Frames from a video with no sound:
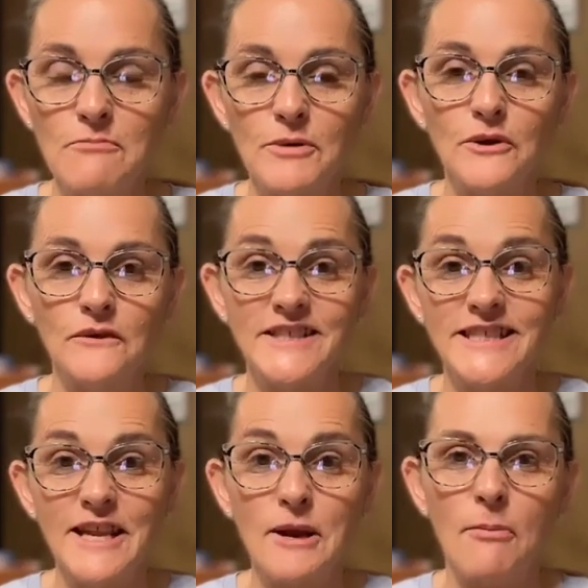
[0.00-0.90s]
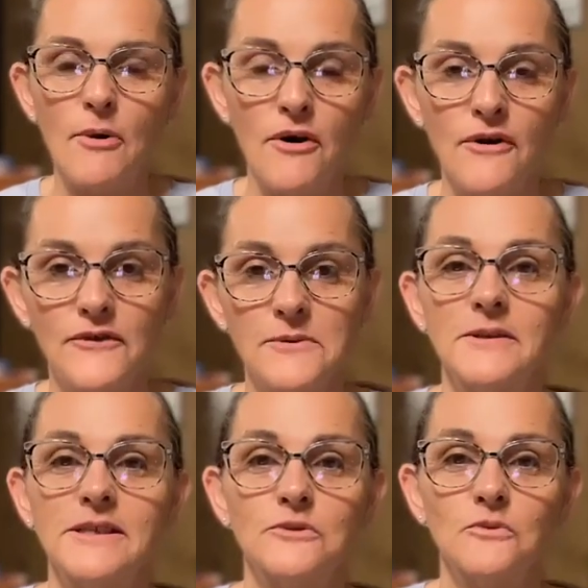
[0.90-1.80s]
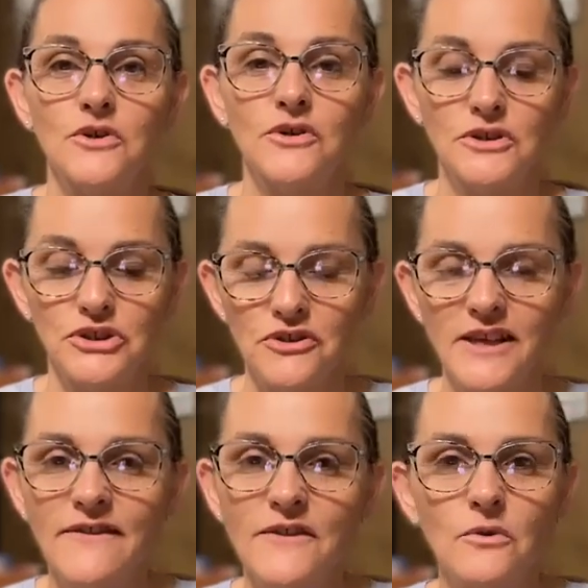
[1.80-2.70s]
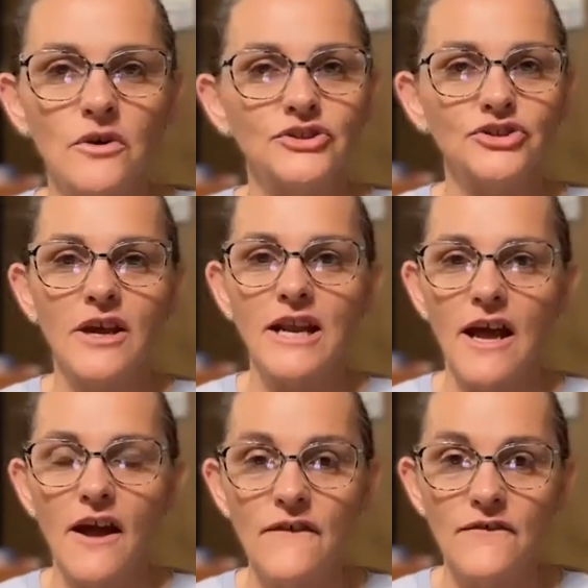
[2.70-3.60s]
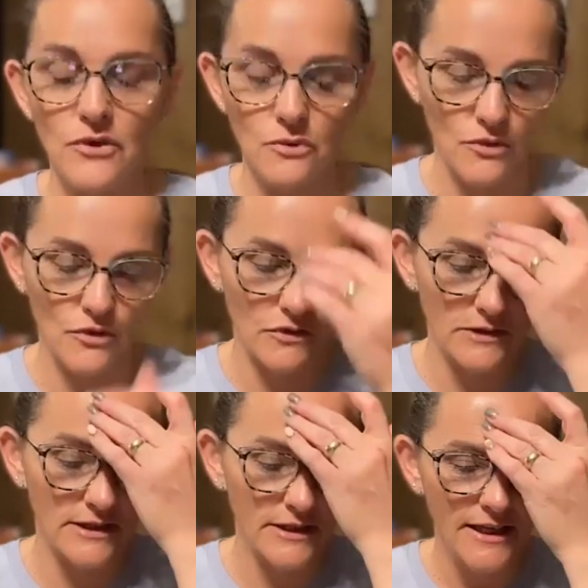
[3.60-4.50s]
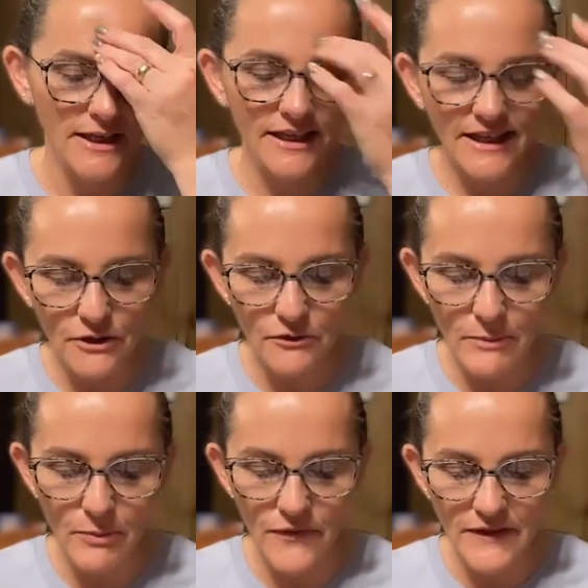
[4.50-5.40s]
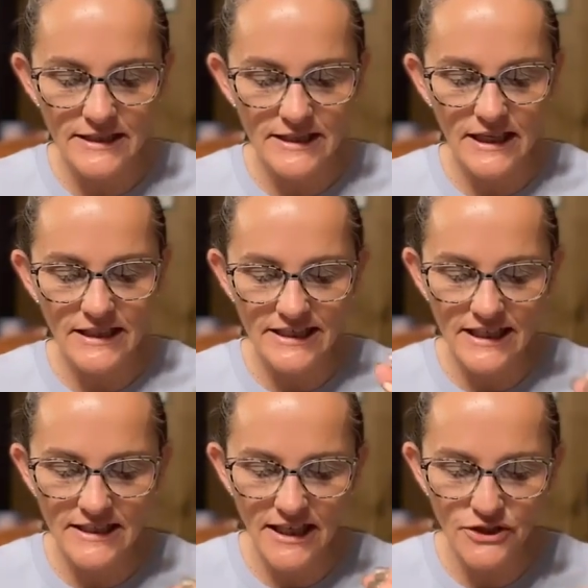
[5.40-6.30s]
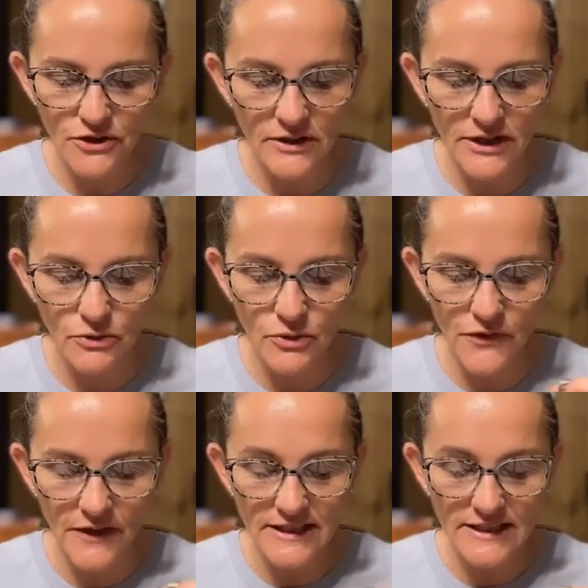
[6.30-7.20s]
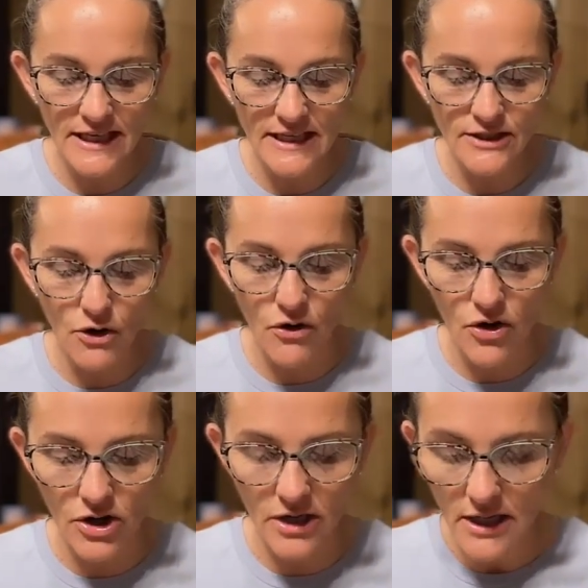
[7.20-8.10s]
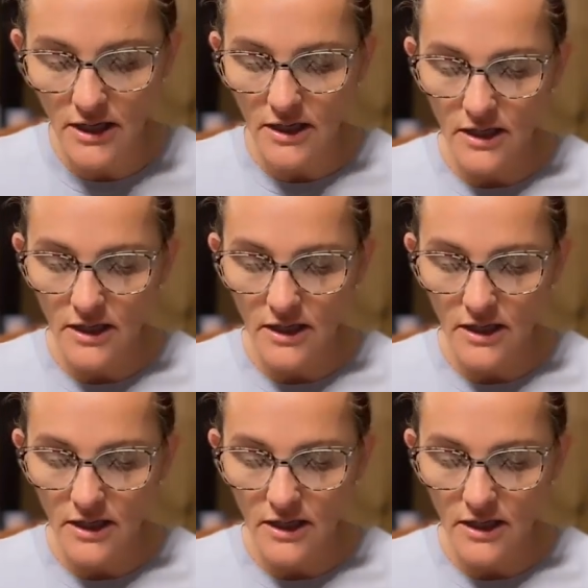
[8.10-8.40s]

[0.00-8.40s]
removed, set apart from this world. You're in the world, you're not of the world. Get a grip on these things. These things are literal, these things are